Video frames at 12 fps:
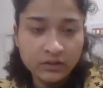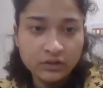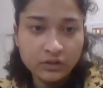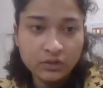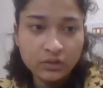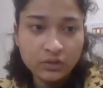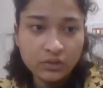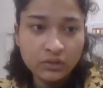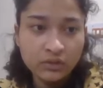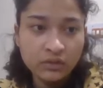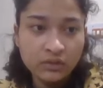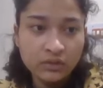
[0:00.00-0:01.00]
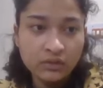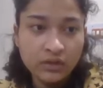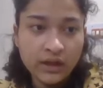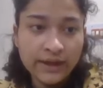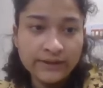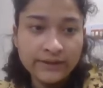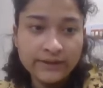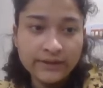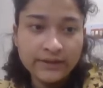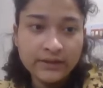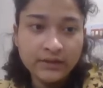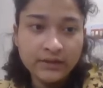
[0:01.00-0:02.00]
So
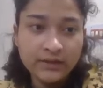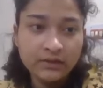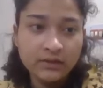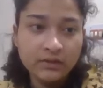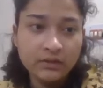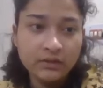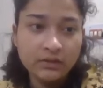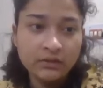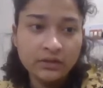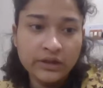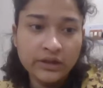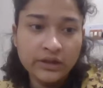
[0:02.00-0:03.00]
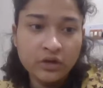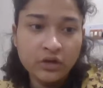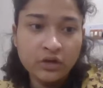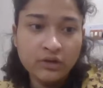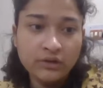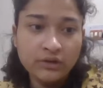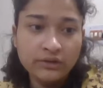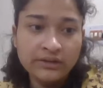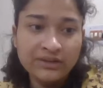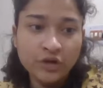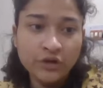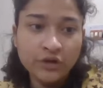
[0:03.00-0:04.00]
ideally, these
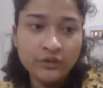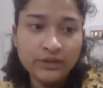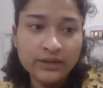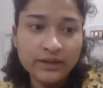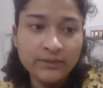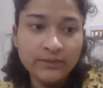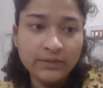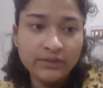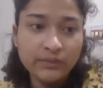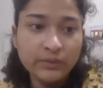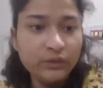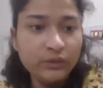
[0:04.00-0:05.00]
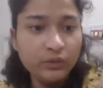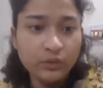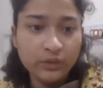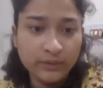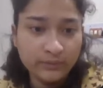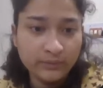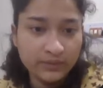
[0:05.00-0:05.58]
all unique elements will be 2 2 times.